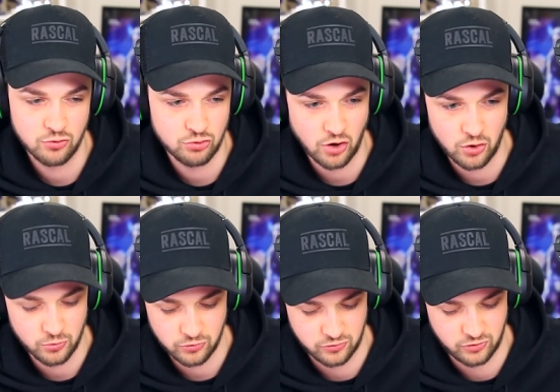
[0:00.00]

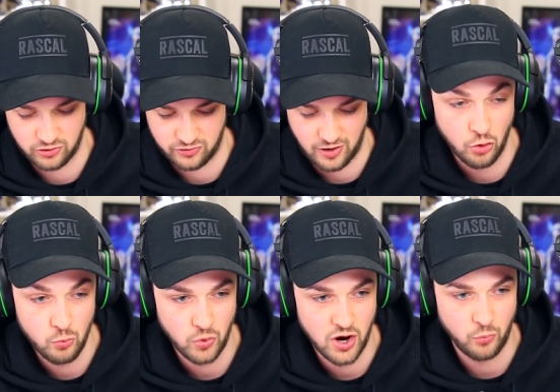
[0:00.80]
controls just
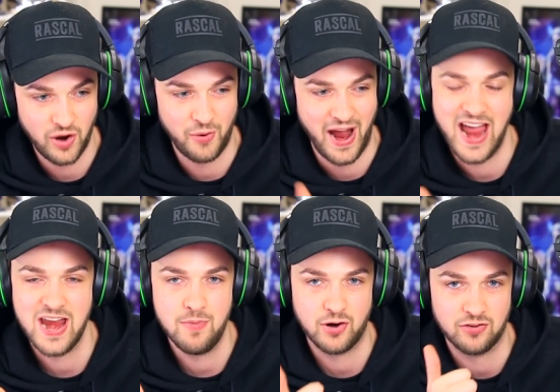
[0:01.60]
don't work well,
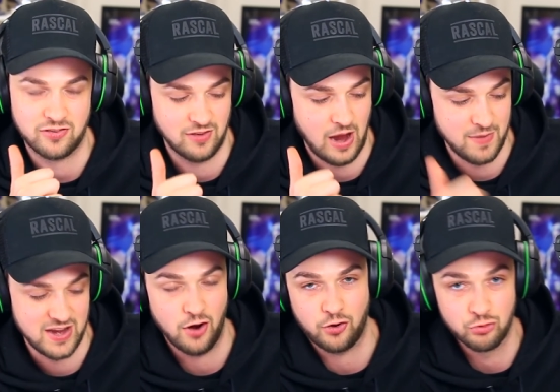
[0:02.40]
A, because, I
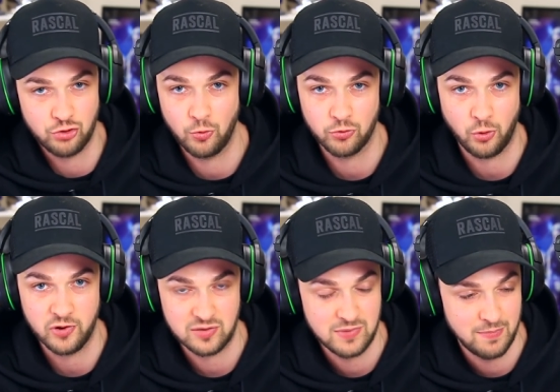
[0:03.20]
mean, a controller's
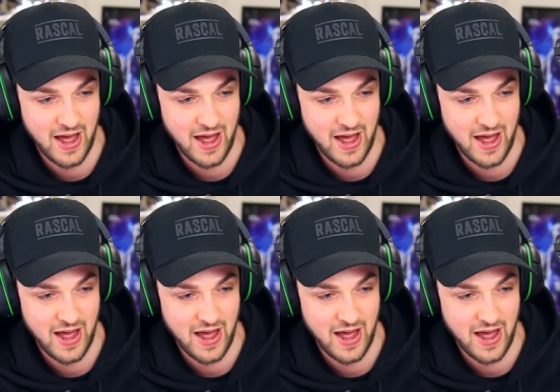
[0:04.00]
always gonna be